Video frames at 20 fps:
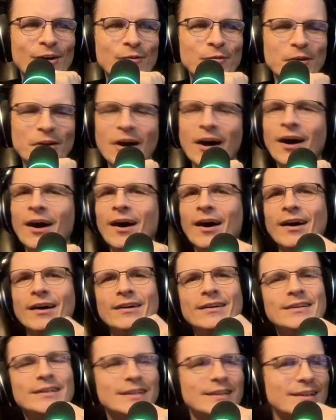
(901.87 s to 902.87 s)
Nah.
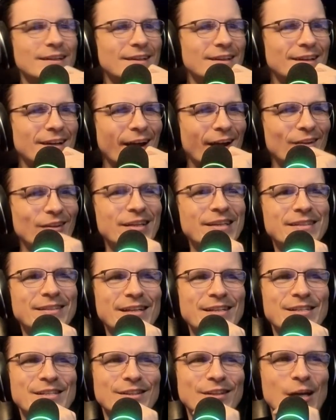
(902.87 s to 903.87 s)
At least
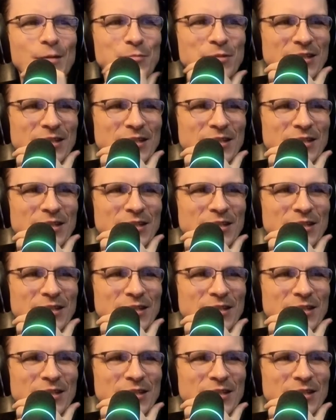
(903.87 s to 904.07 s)
I slept